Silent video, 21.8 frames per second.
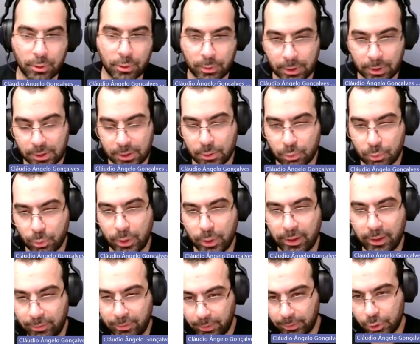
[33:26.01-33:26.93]
So
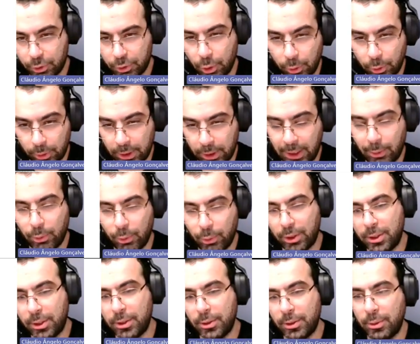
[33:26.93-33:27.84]
we have a strong link
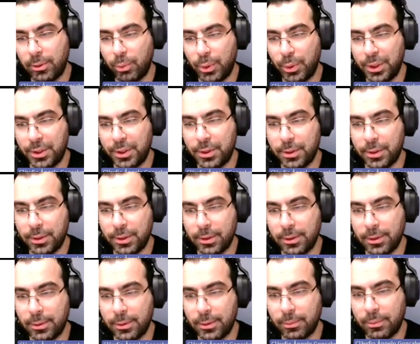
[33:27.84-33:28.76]
with
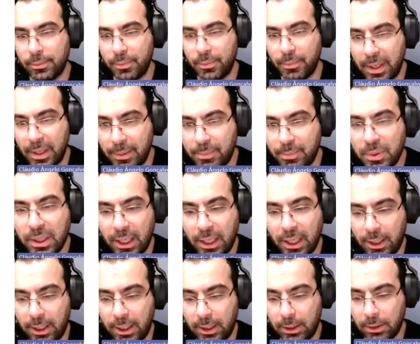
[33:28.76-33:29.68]
the
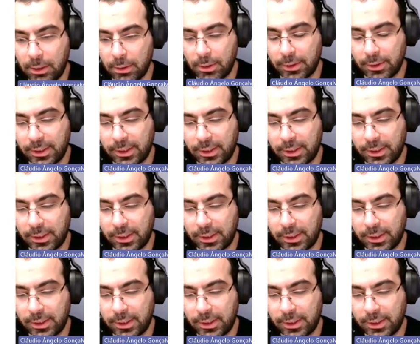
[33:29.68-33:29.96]
MAPE-K